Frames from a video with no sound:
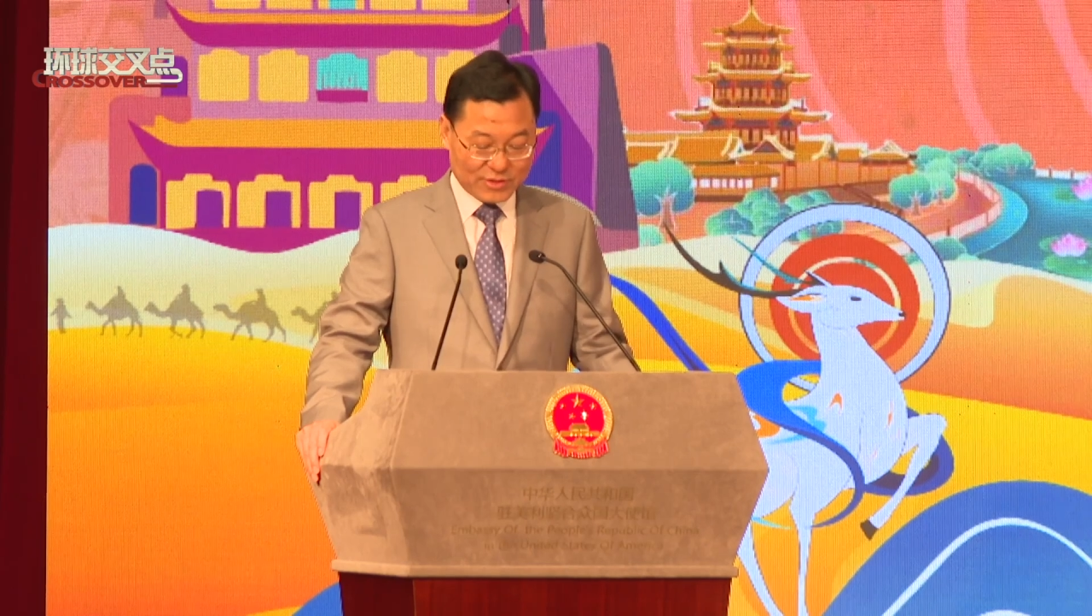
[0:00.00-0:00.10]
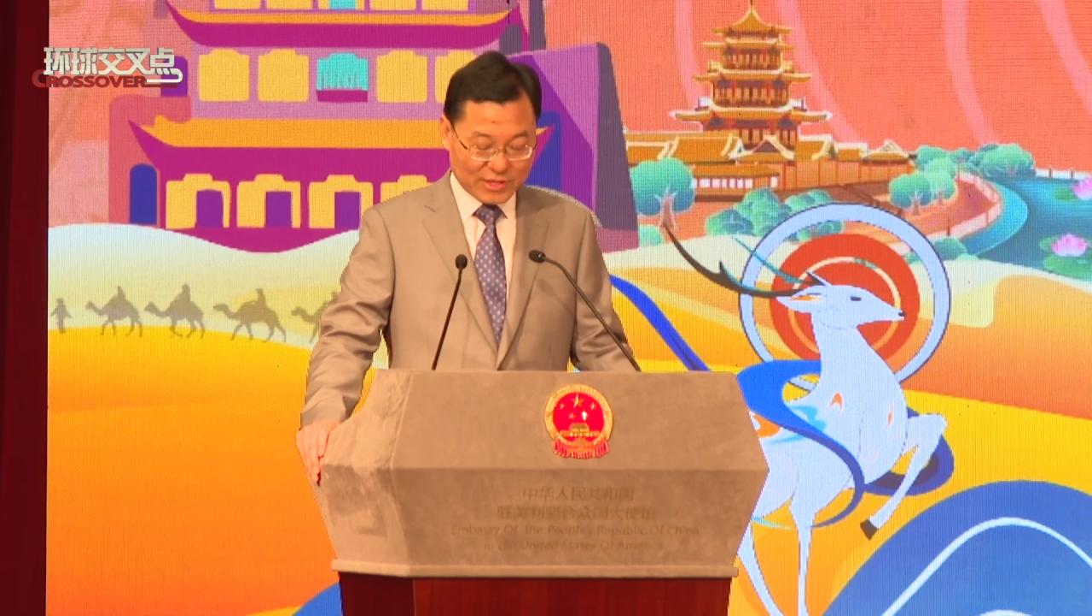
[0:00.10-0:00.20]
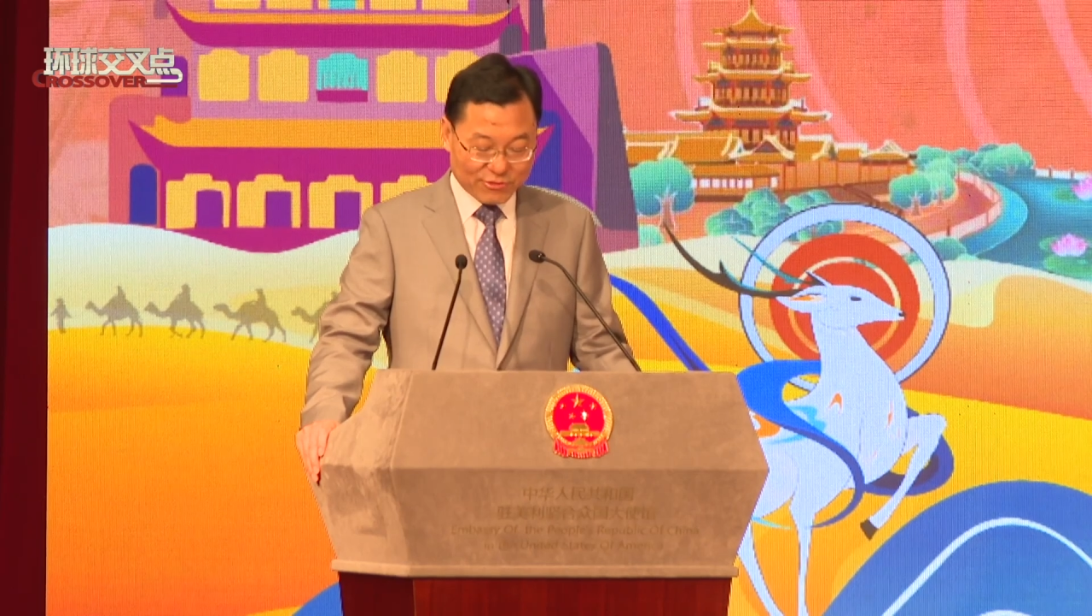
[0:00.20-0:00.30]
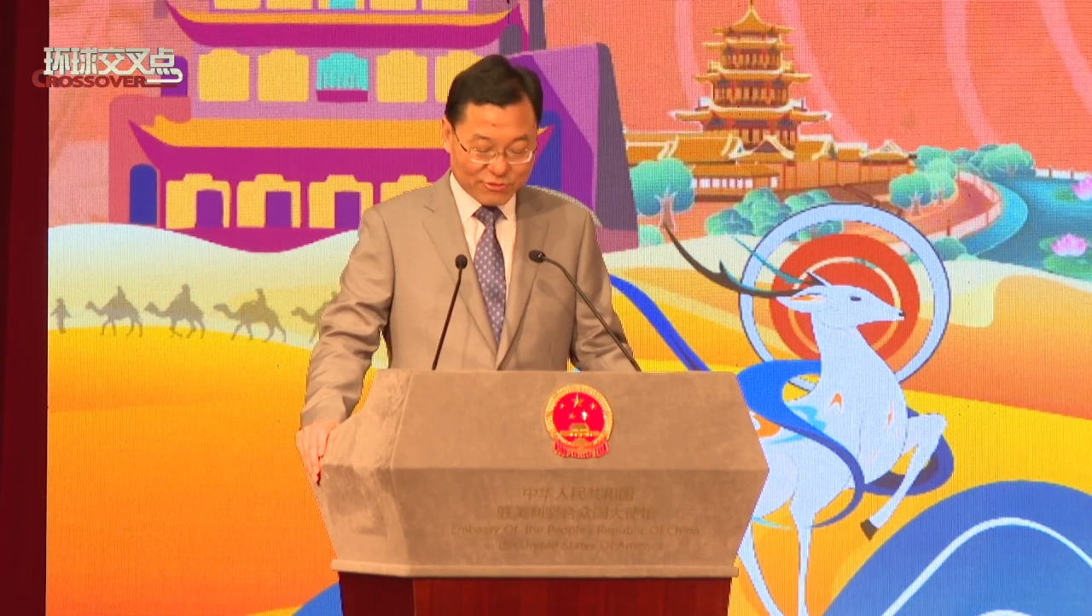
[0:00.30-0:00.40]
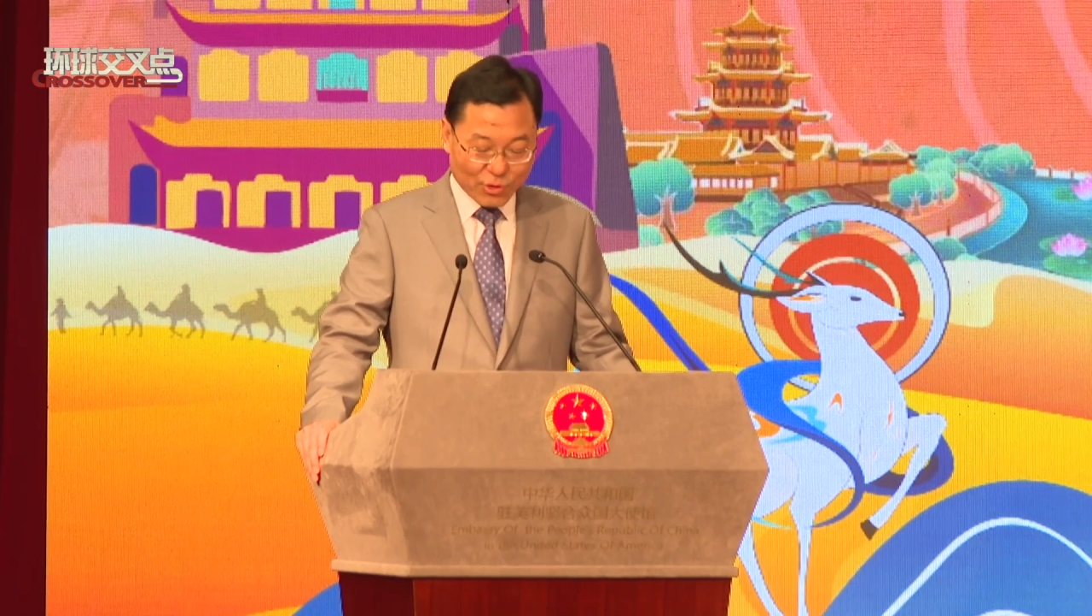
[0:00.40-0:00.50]

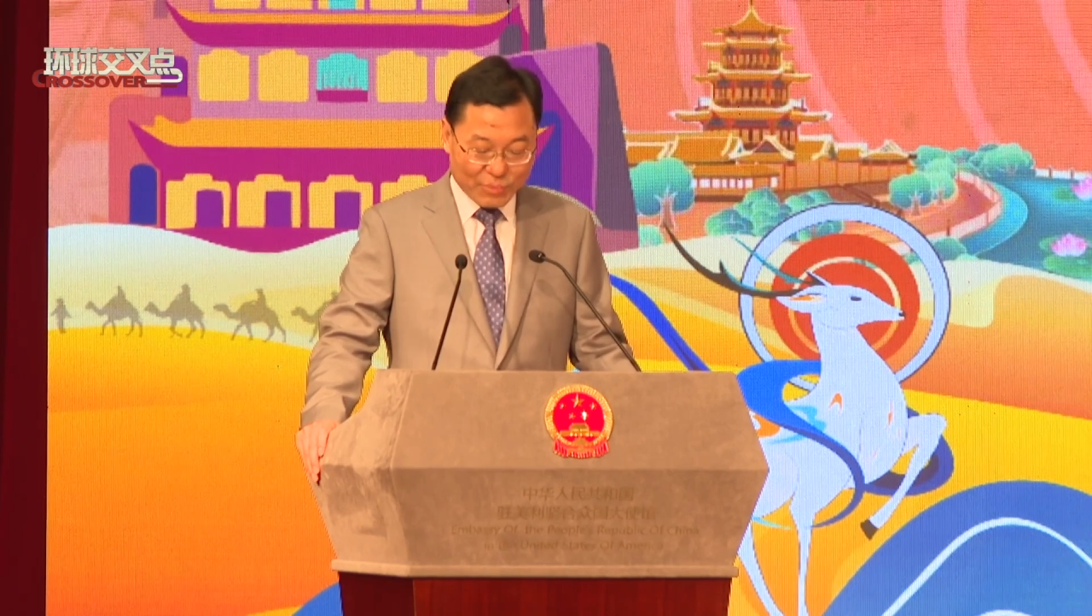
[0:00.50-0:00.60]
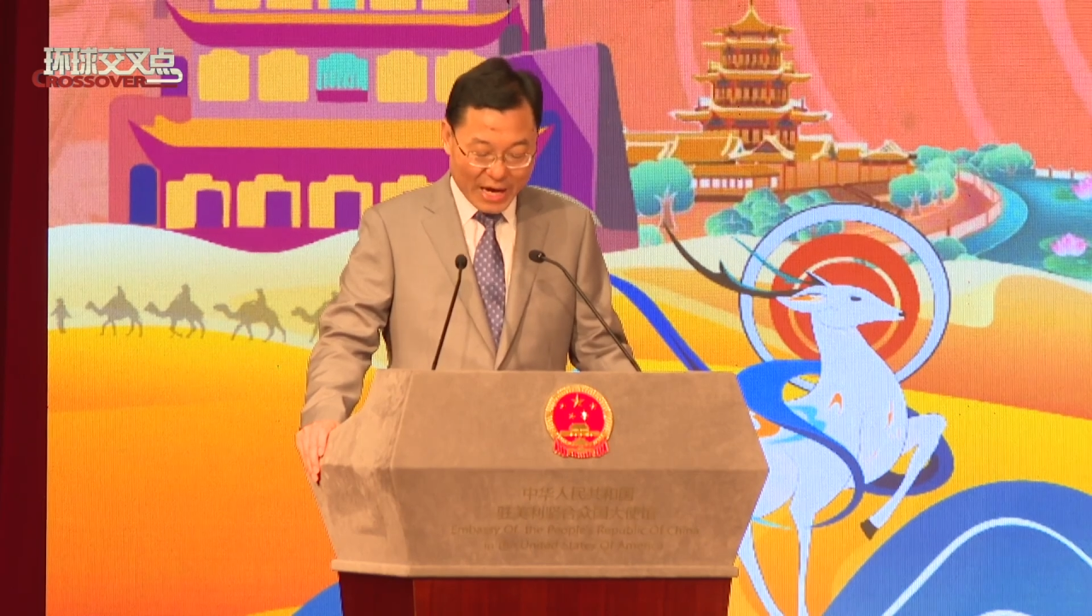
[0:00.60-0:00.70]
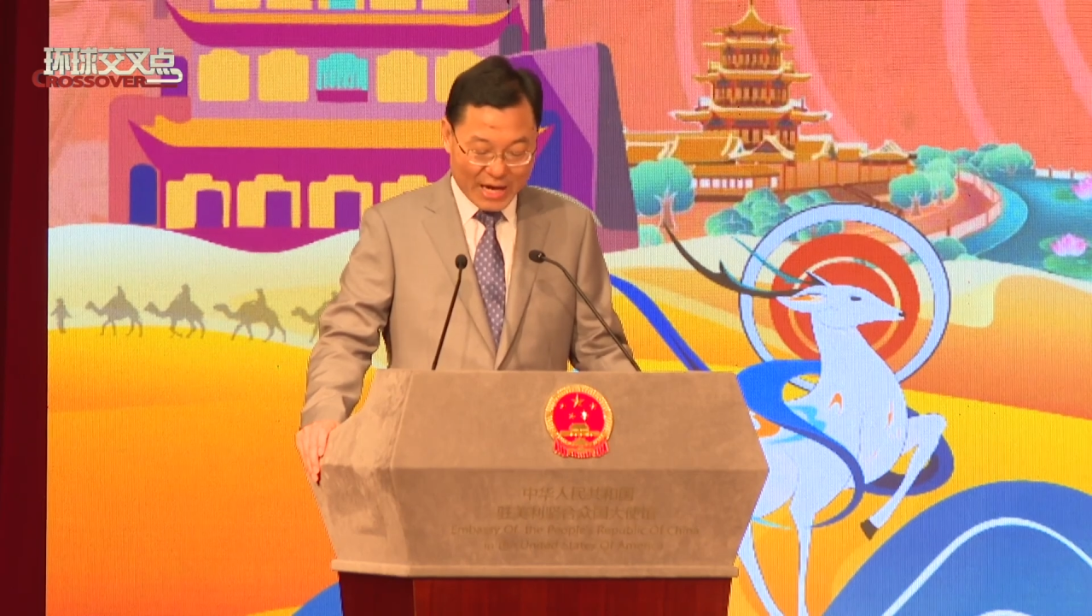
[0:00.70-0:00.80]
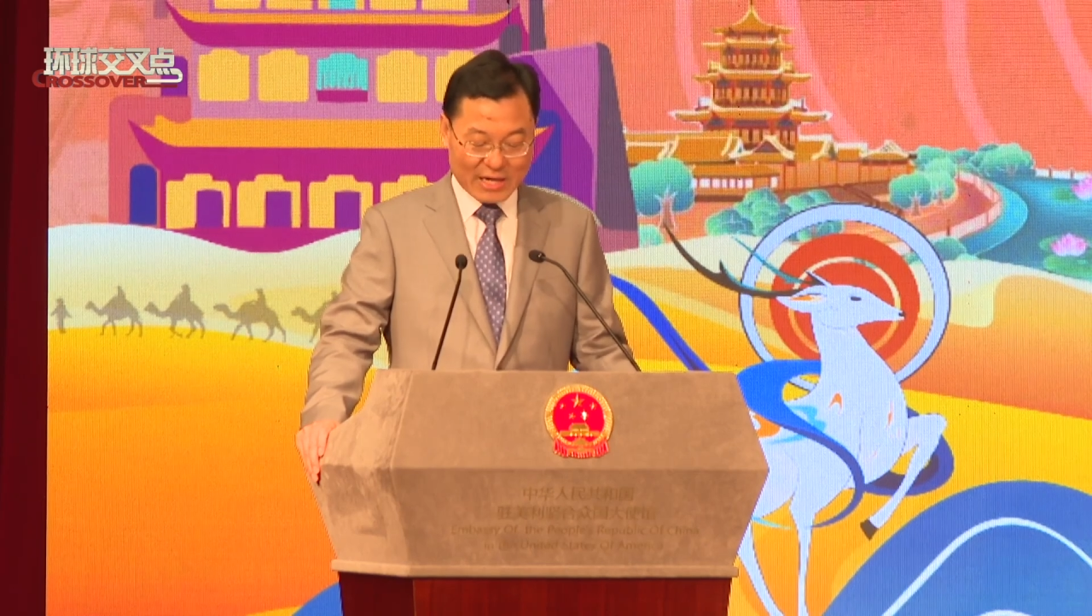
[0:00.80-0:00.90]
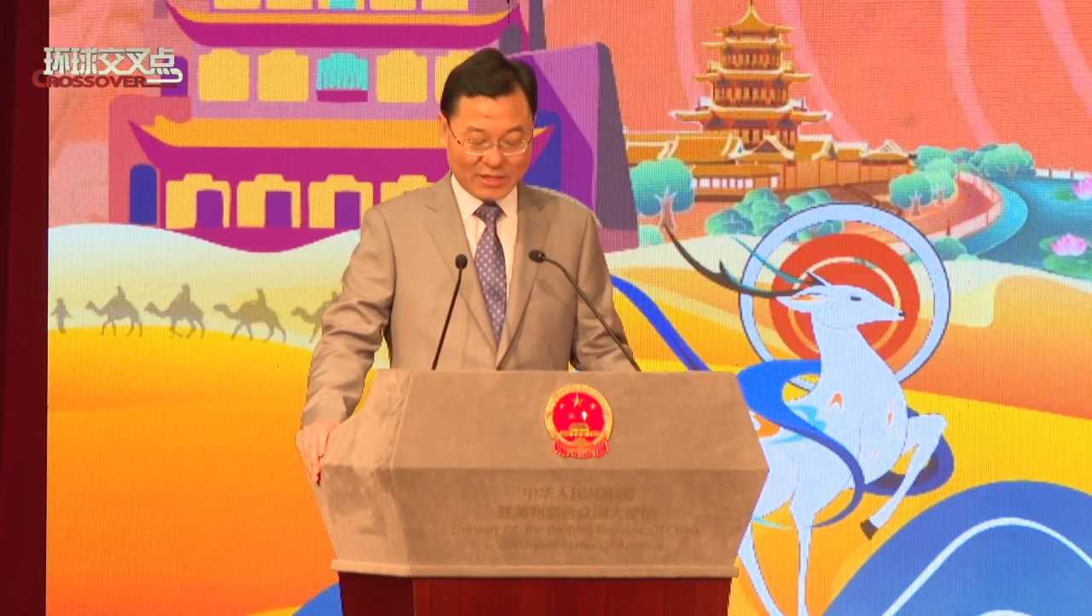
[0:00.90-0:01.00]
they fall
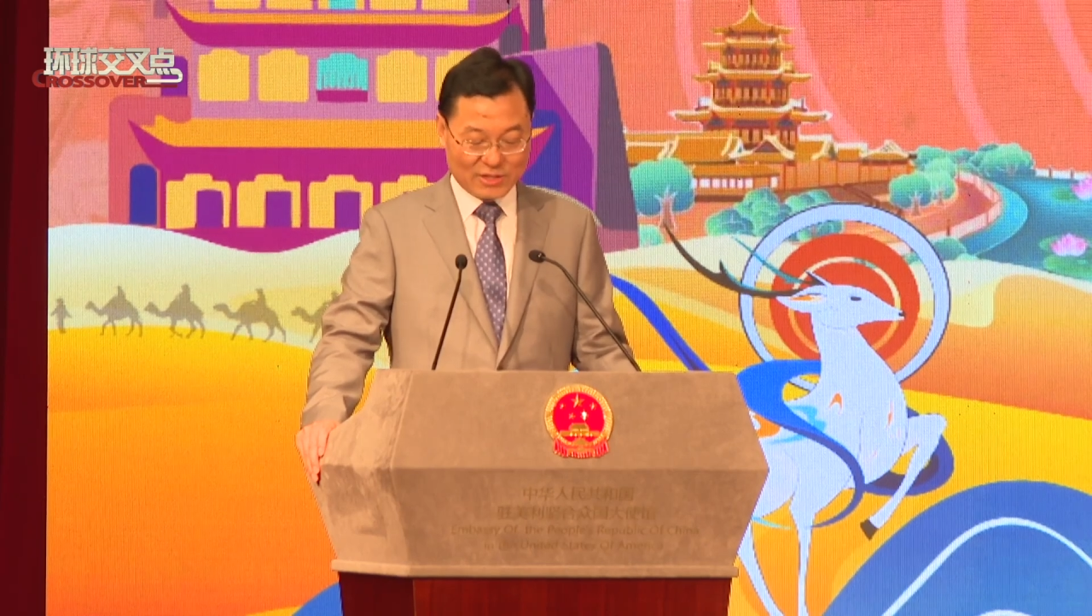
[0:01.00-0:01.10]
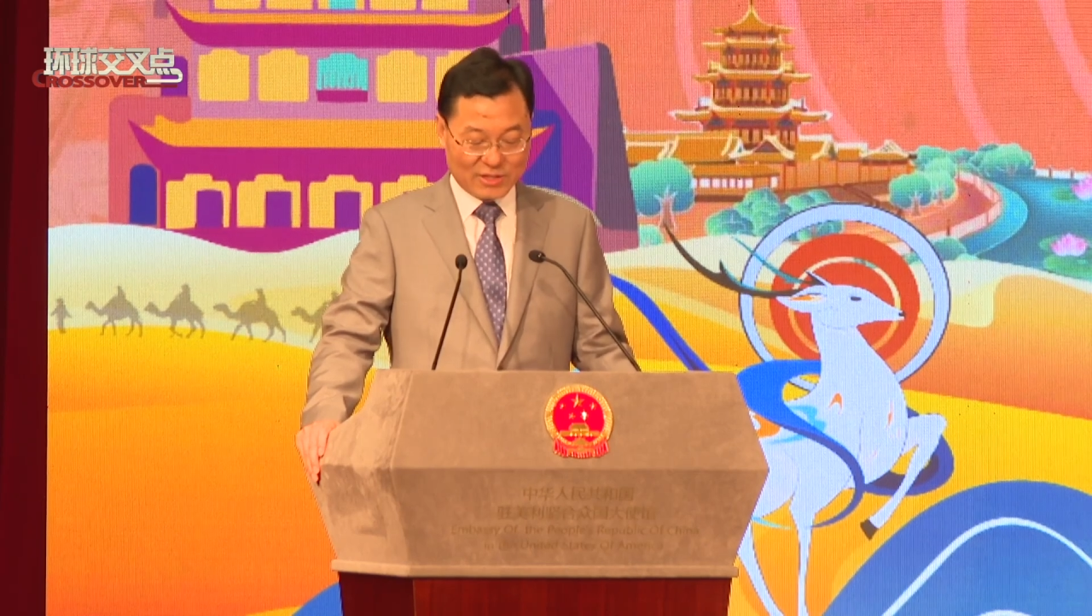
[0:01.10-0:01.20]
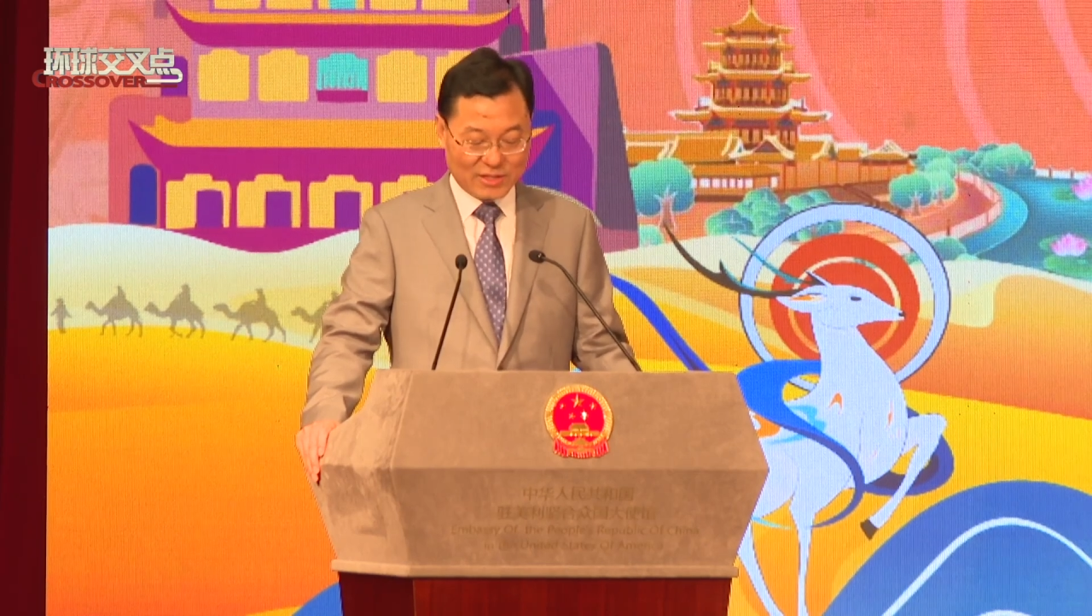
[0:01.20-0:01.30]
behind.